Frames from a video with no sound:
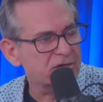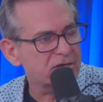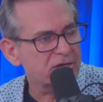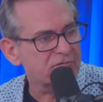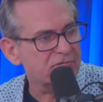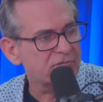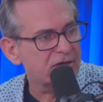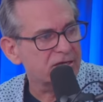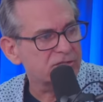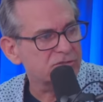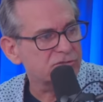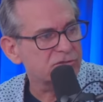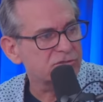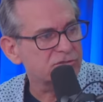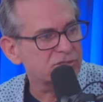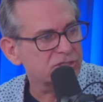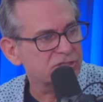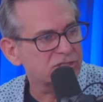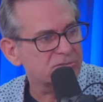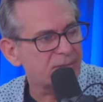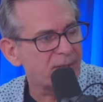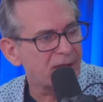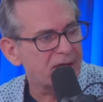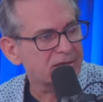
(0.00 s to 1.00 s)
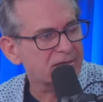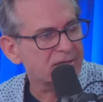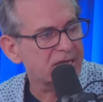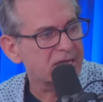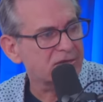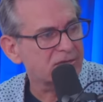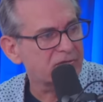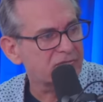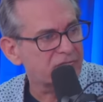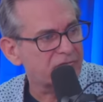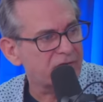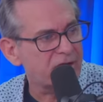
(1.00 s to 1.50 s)
investors expect that
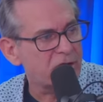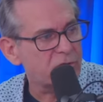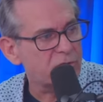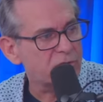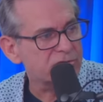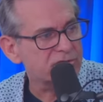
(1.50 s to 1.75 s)
the Federal